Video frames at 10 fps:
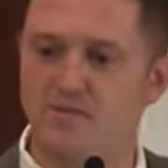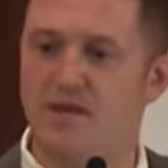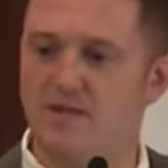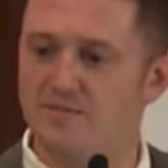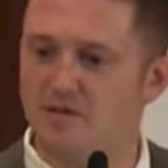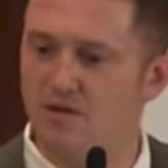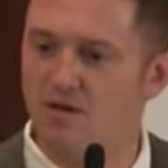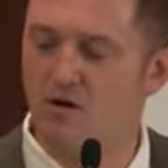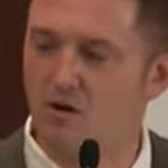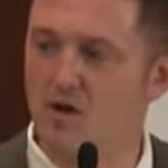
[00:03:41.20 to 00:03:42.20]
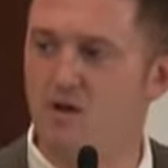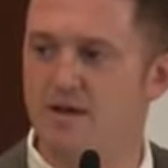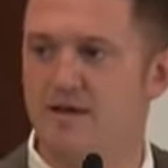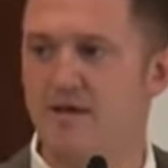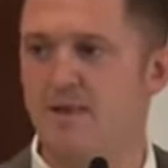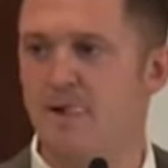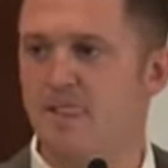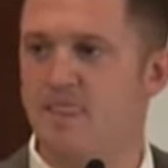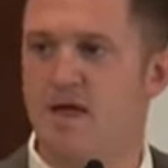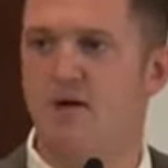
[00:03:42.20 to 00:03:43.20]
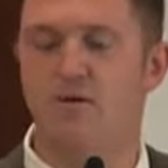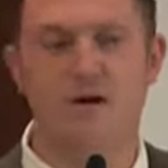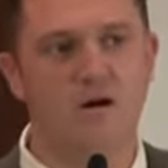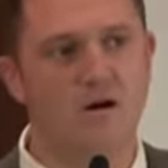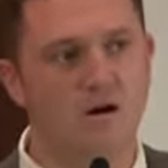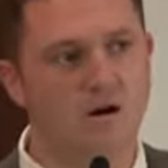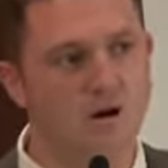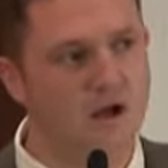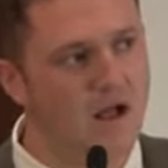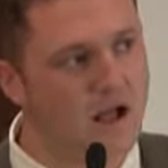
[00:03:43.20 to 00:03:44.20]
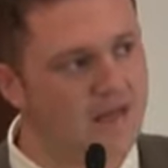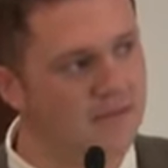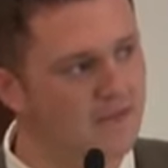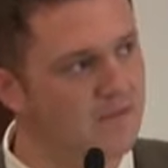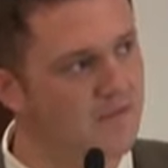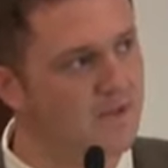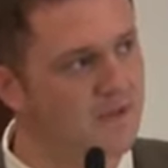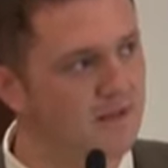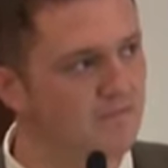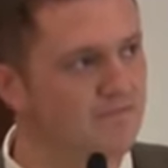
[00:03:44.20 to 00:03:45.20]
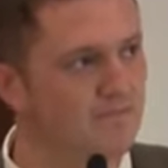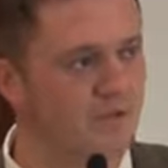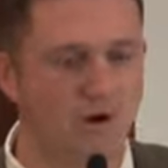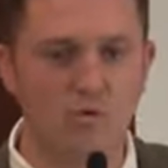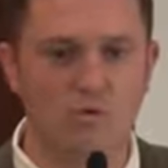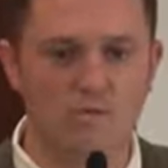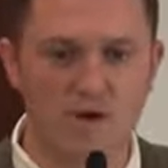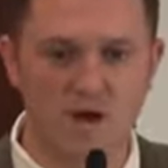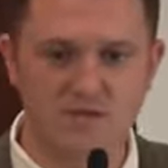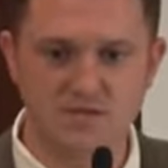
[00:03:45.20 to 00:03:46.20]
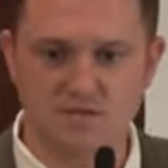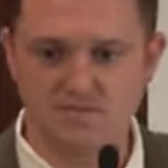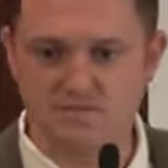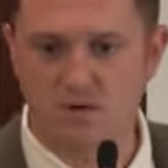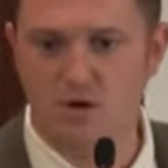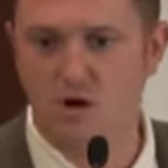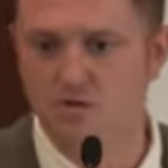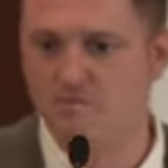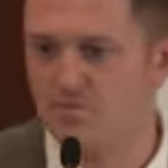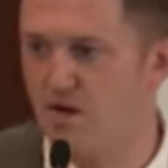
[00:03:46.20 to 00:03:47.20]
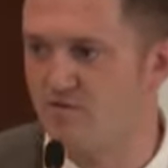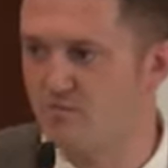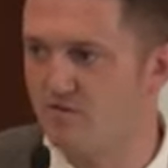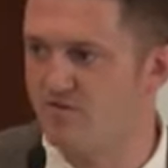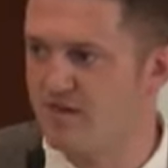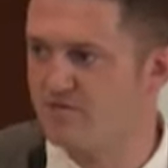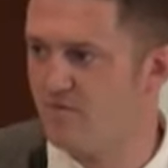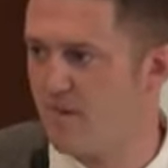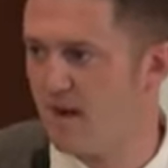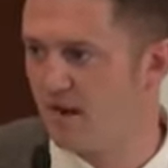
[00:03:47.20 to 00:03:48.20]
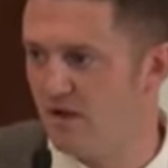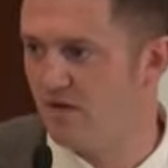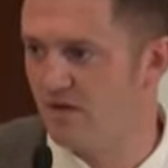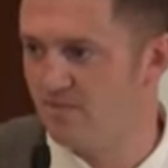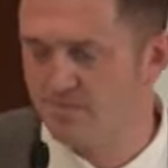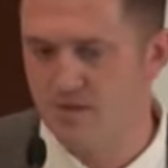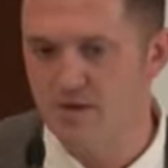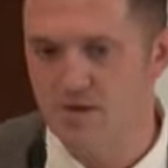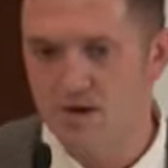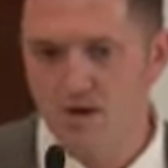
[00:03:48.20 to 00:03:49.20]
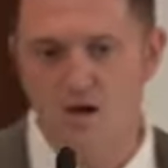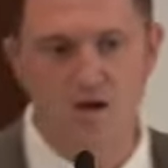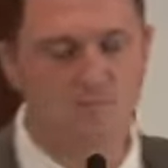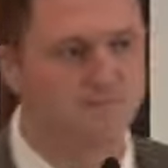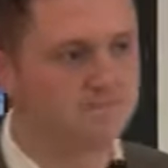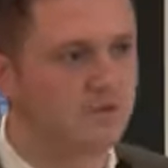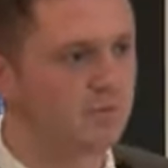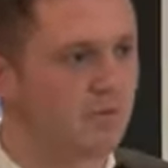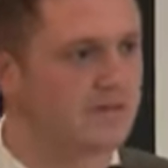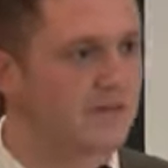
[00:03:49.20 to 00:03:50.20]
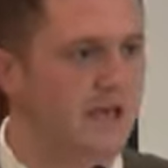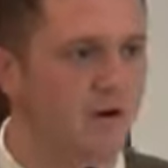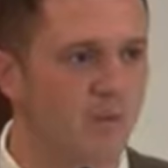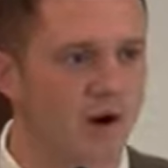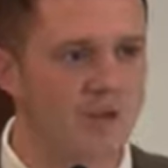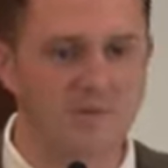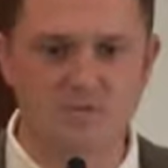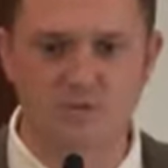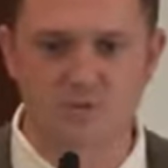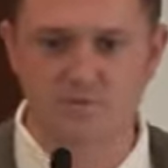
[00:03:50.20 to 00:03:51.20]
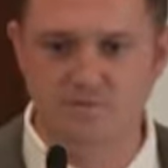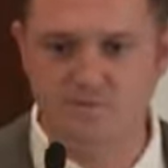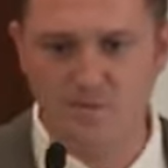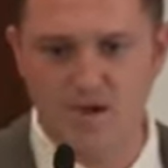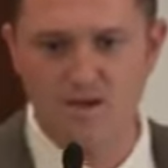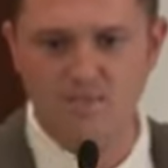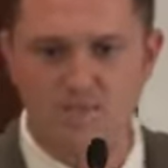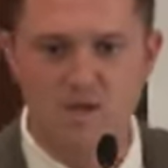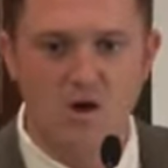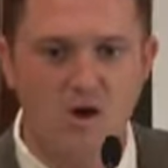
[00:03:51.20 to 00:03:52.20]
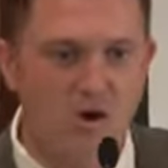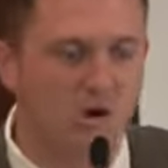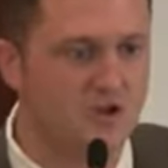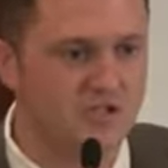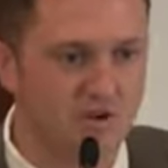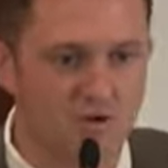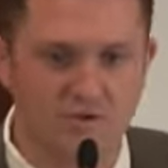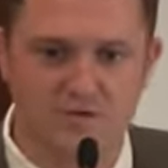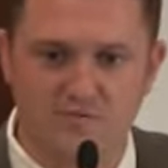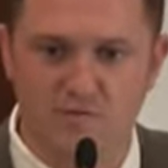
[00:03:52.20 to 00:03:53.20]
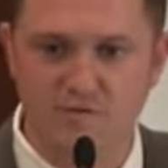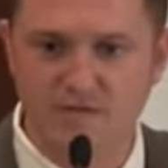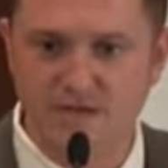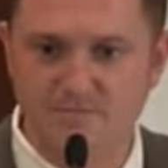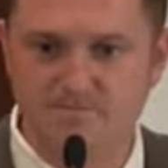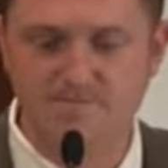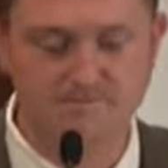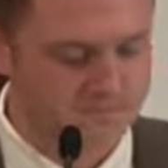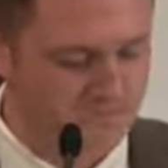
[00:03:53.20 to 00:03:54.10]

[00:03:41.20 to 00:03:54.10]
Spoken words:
it, we have to highlight it. Now, in the beginning, I wore a mask, I covered my face with a balaclava, which probably didn't help our image problem, but I used a false name.